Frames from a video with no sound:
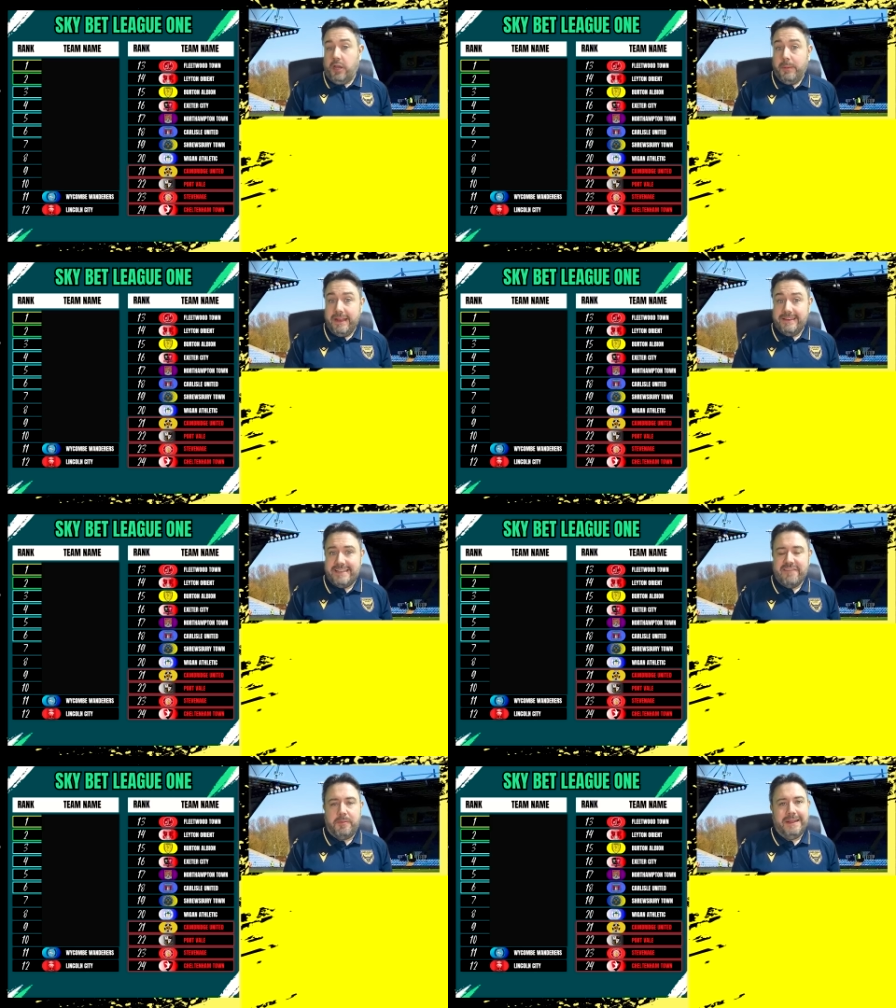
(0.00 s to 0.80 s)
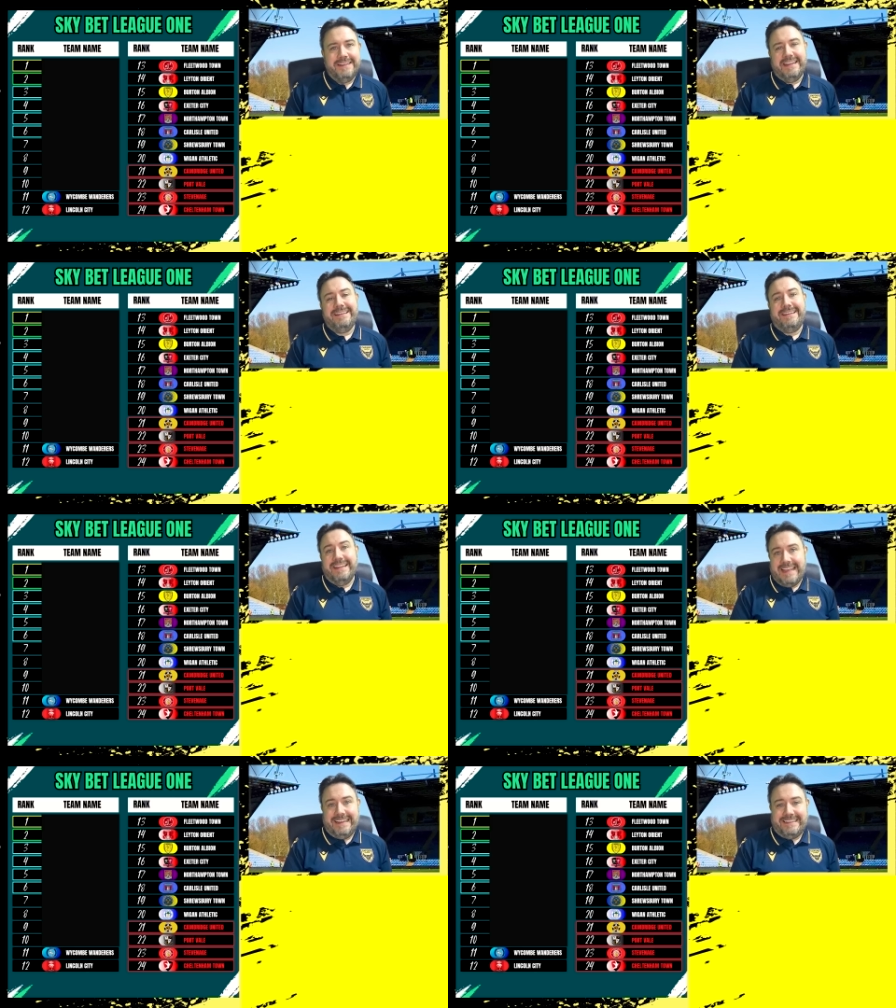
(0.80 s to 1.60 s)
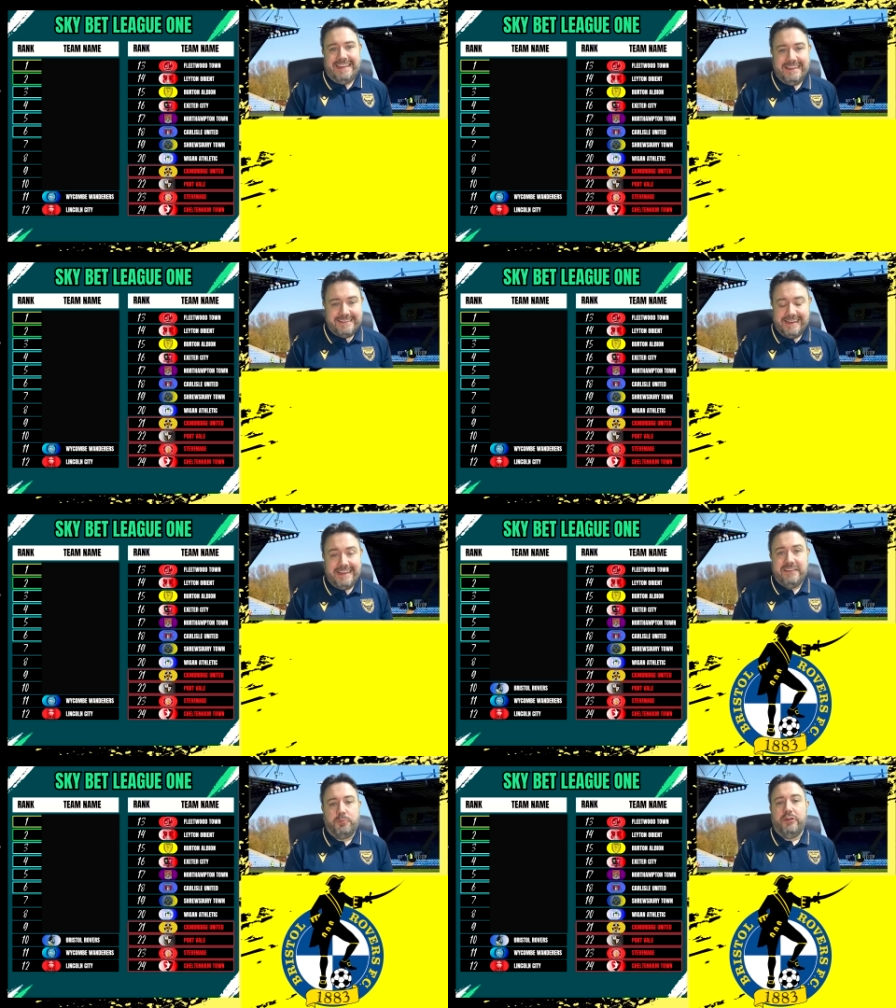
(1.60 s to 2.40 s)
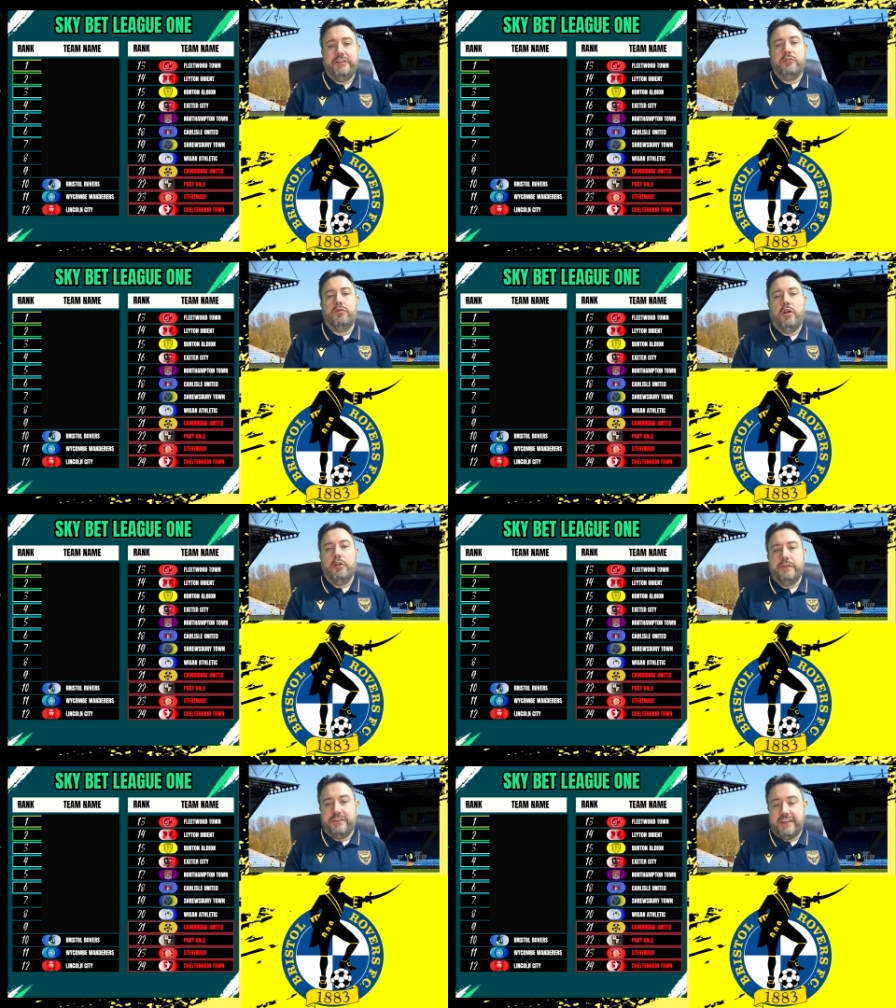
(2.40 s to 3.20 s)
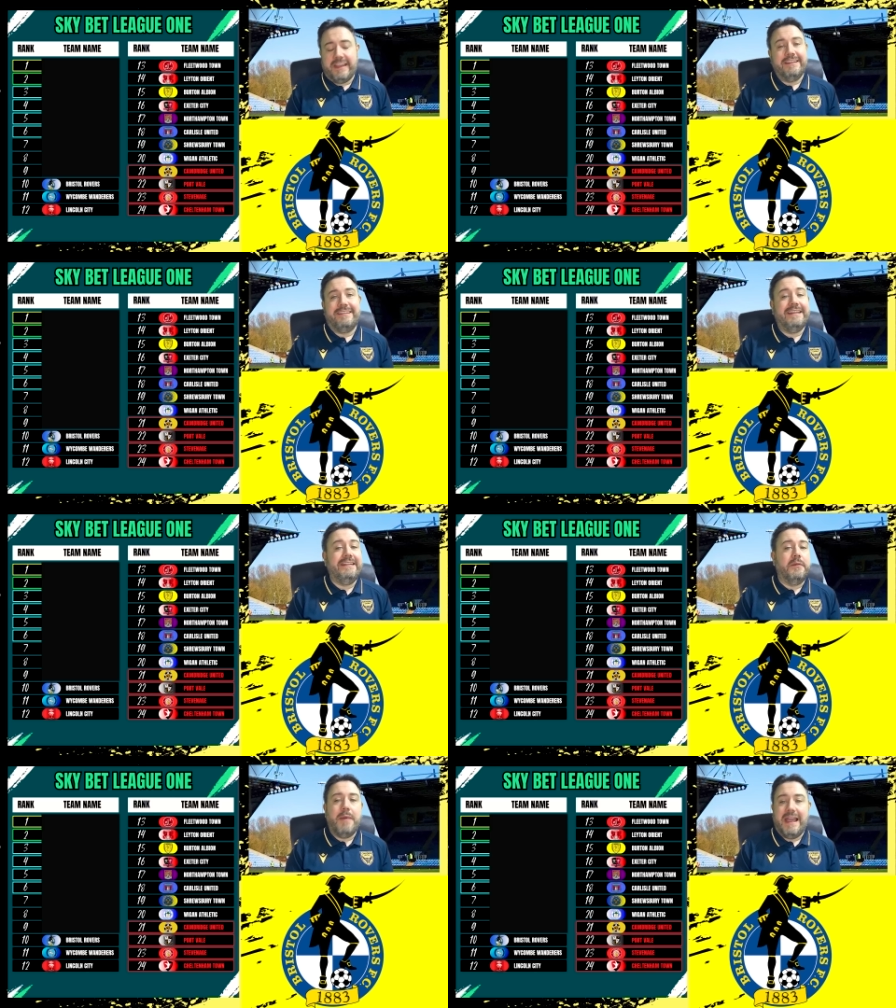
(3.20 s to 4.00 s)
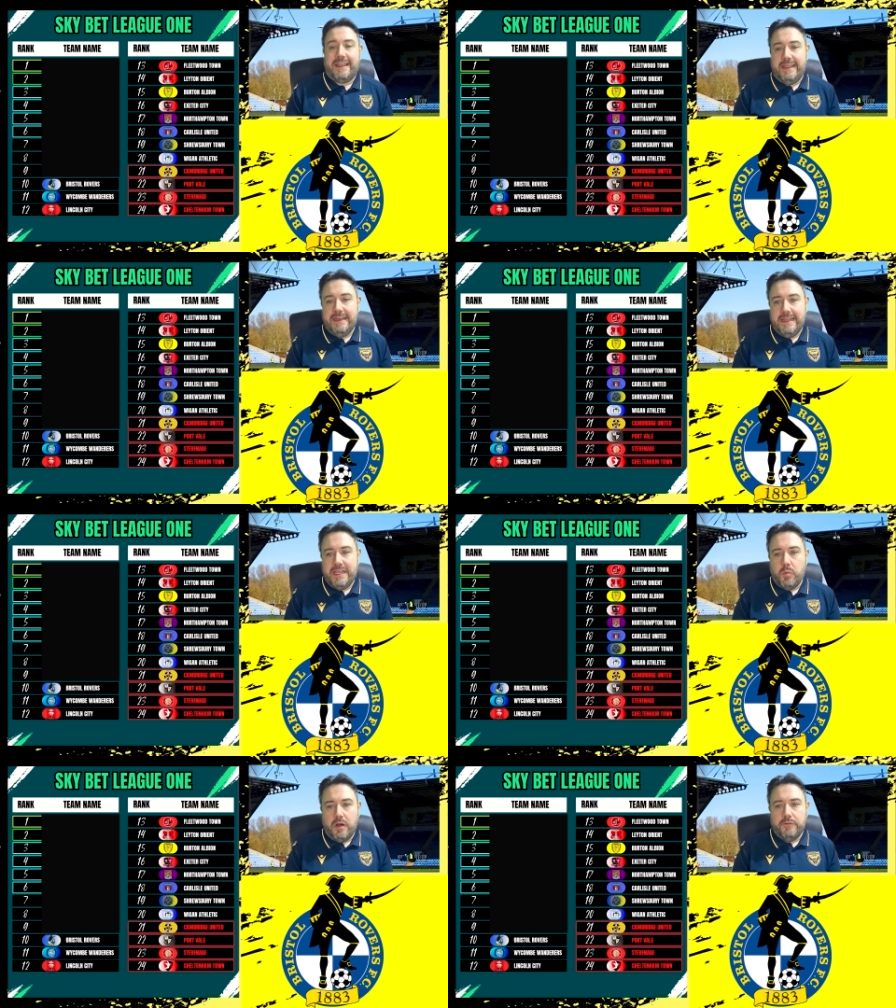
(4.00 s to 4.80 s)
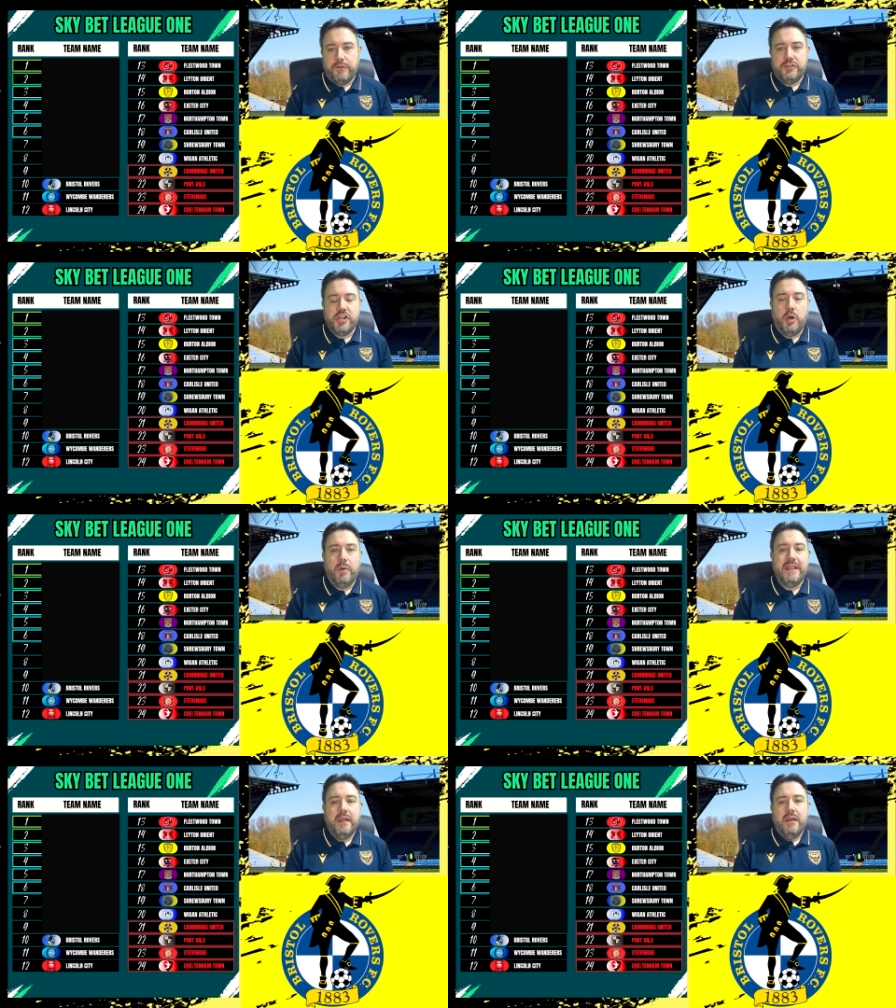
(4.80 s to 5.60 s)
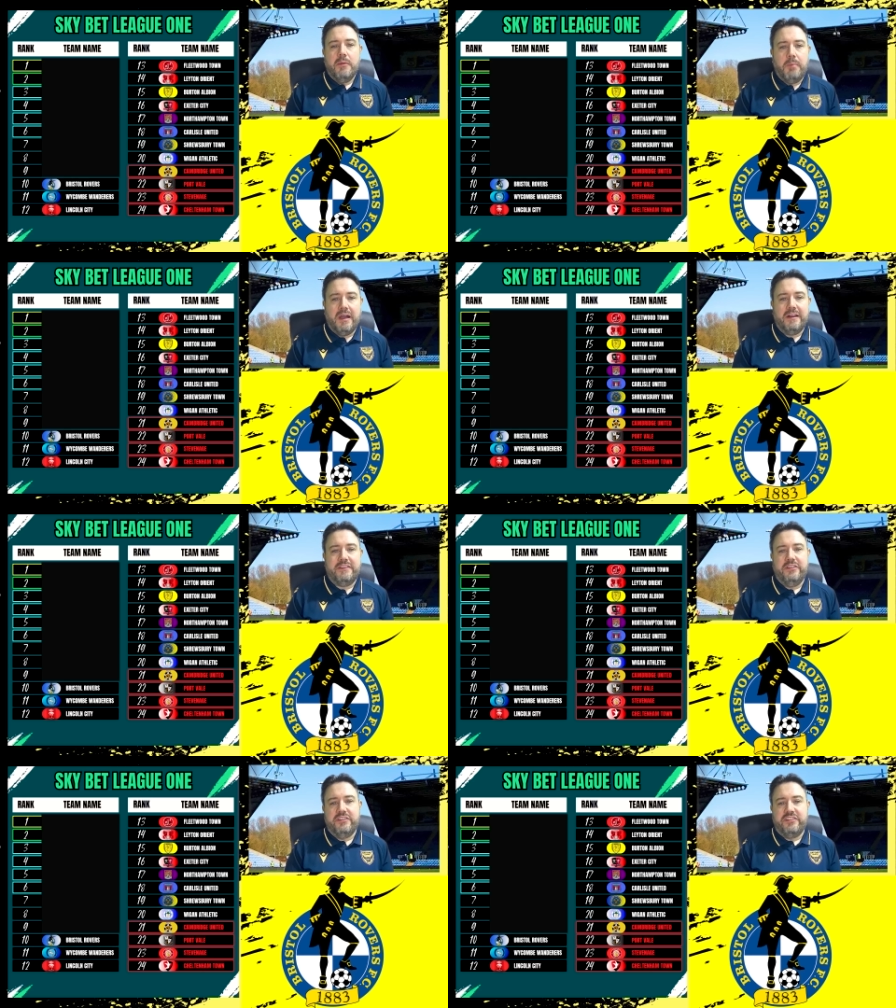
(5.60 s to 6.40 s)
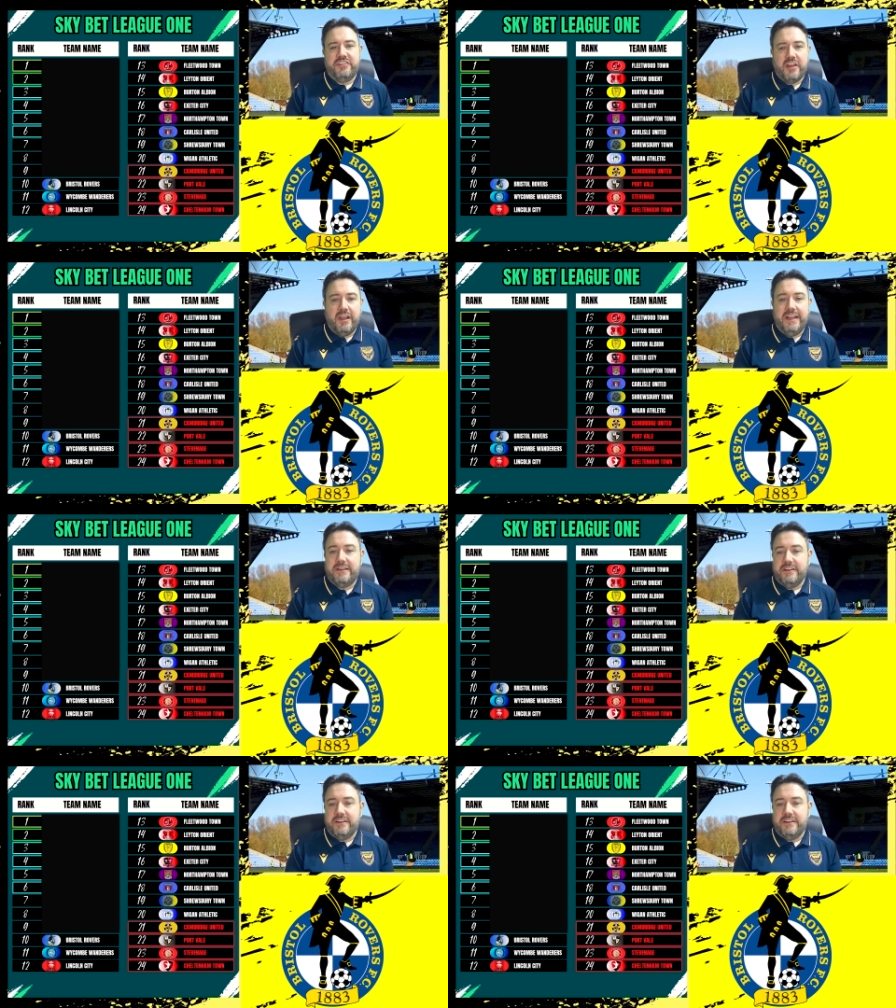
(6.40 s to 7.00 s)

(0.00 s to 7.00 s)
Coming in 10th place is the Gasheads. It is Bristol Rovers, second season back in League One for Joey Barton's side.